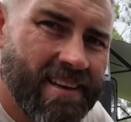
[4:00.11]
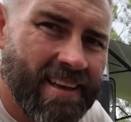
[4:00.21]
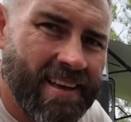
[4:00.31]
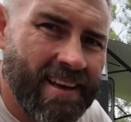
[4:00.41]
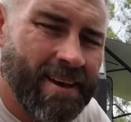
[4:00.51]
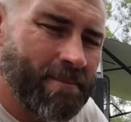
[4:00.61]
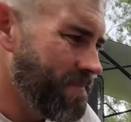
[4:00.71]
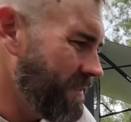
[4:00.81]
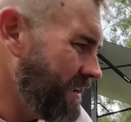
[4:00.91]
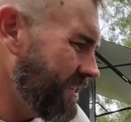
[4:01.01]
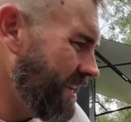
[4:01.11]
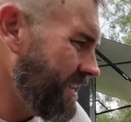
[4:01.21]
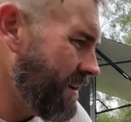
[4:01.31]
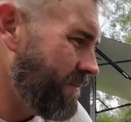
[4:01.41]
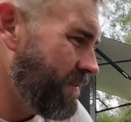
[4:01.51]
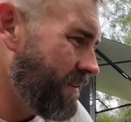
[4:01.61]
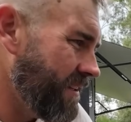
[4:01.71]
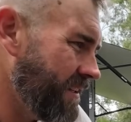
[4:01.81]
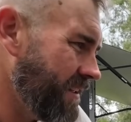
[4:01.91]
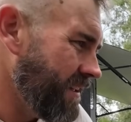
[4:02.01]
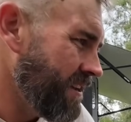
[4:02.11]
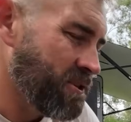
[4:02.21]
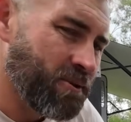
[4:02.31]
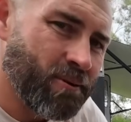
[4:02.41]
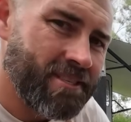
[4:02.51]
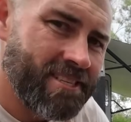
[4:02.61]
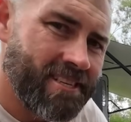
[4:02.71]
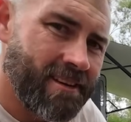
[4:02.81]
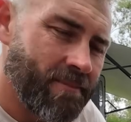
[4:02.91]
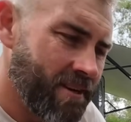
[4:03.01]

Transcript: It does have an exhaust system